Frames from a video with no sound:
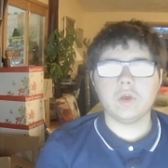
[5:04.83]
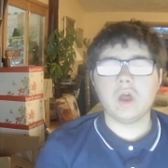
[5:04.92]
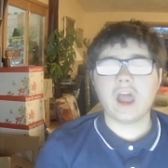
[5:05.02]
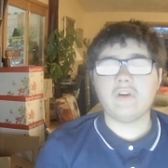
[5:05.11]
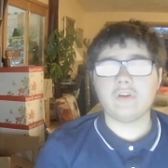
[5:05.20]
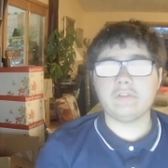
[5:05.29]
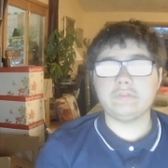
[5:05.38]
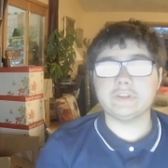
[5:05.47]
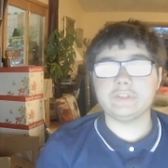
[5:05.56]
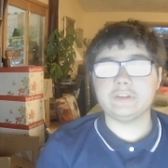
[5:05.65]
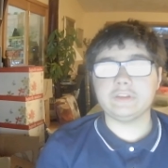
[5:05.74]

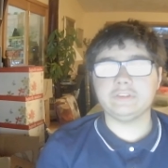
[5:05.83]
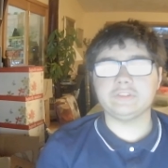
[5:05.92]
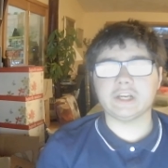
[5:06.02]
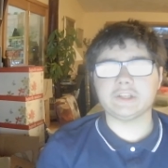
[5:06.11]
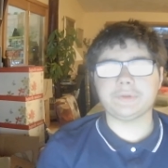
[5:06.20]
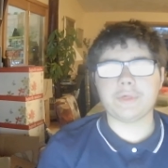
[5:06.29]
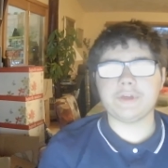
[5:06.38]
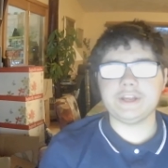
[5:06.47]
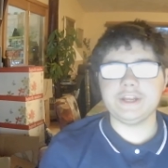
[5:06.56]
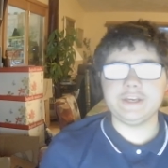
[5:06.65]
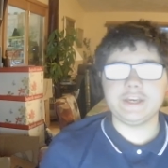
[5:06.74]
However, this is not to say that
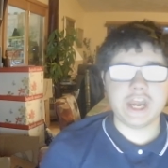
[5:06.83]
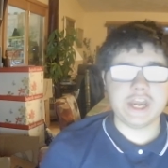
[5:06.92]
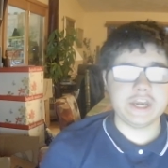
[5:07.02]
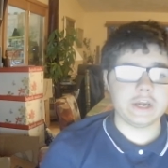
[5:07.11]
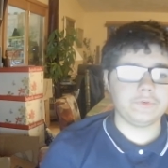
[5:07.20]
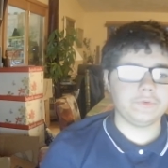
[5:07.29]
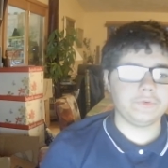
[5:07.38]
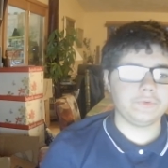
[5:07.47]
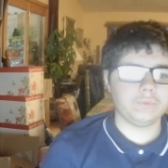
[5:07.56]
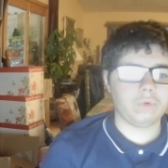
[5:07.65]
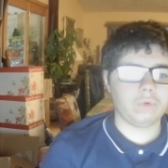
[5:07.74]
he
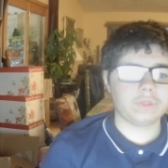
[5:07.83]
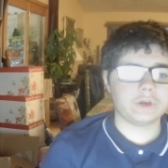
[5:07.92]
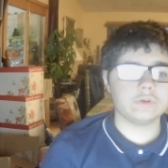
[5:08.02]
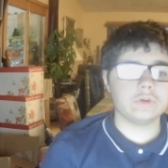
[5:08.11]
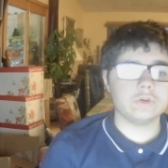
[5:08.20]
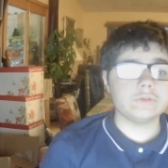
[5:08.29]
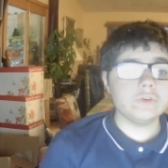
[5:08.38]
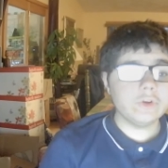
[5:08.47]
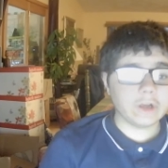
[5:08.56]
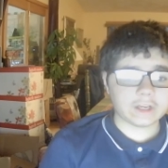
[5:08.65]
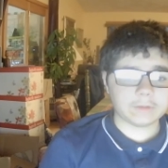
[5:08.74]
wasn't
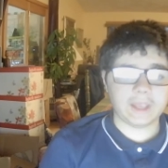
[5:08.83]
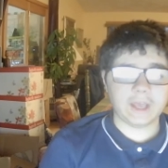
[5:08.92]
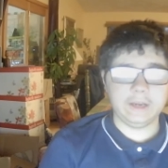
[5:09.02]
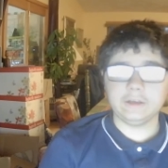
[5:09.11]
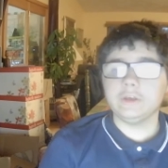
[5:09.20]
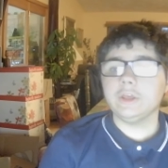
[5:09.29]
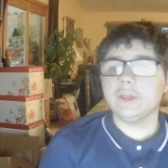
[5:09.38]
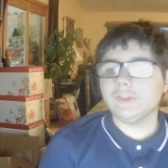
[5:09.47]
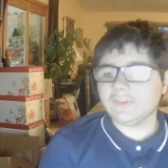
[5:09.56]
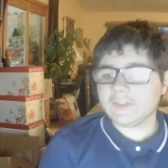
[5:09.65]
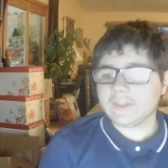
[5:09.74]
good at command,
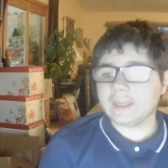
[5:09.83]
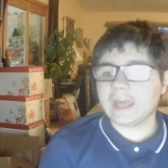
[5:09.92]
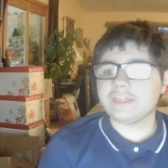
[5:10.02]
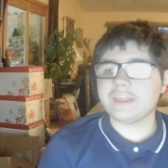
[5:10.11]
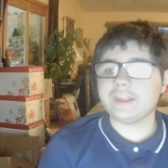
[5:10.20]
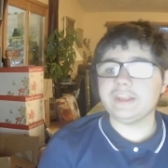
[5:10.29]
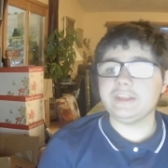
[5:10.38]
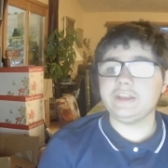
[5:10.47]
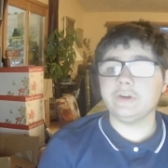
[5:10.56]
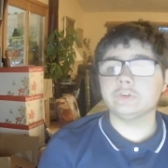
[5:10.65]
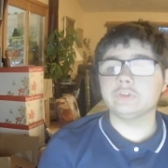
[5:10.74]
seeing as
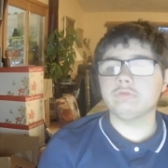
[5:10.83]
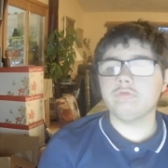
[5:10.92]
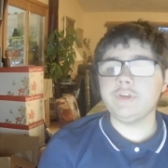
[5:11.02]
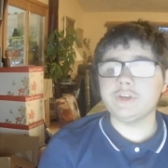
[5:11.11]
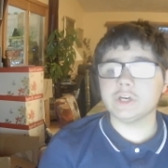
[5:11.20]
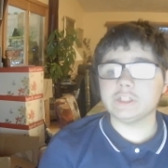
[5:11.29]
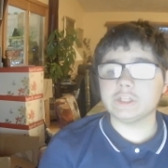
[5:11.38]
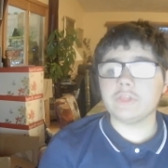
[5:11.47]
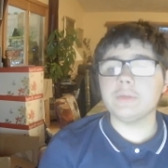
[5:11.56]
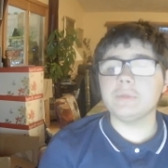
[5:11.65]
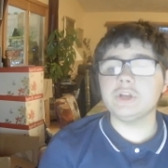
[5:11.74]
he retook
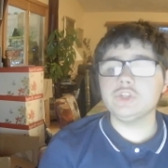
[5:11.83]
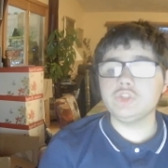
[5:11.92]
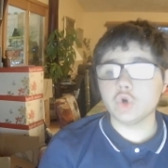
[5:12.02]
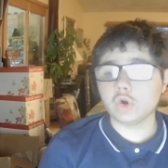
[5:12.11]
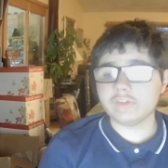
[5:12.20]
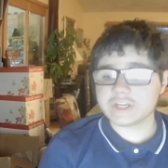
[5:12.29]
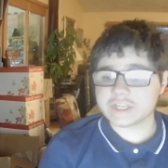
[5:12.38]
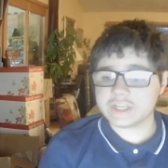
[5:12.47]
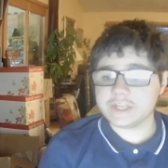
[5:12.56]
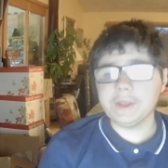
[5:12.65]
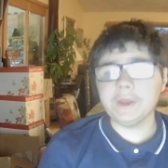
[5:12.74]
the
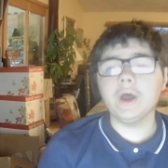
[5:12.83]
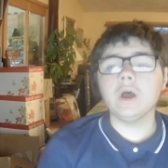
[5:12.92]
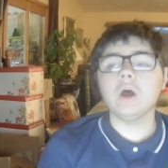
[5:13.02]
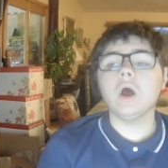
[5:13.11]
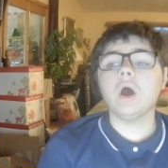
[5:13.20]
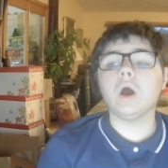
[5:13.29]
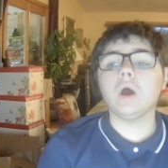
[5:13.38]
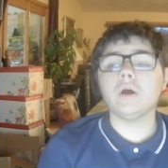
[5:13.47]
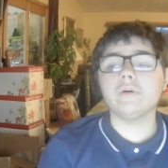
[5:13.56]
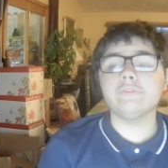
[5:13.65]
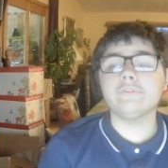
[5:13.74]
majority
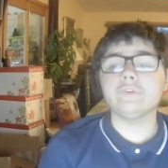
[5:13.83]
of